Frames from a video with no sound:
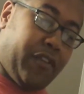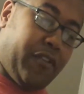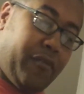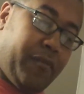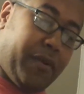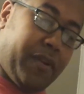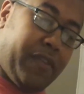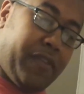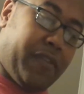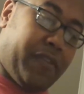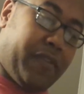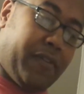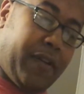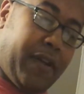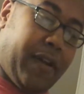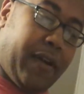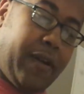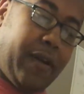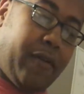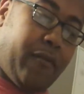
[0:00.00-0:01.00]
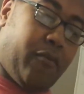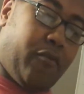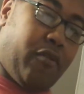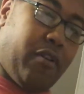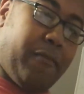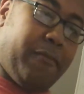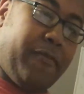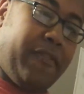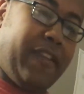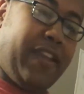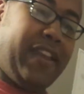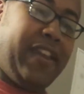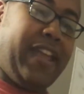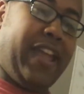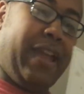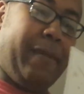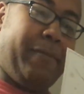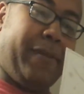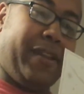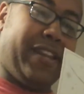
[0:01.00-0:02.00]
you with warmth and
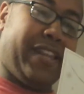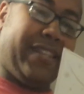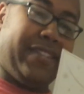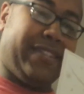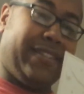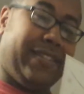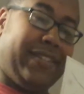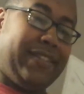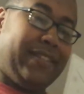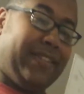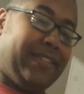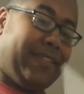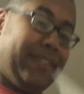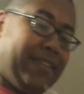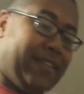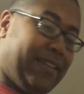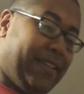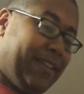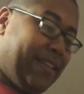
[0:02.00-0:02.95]
happiness.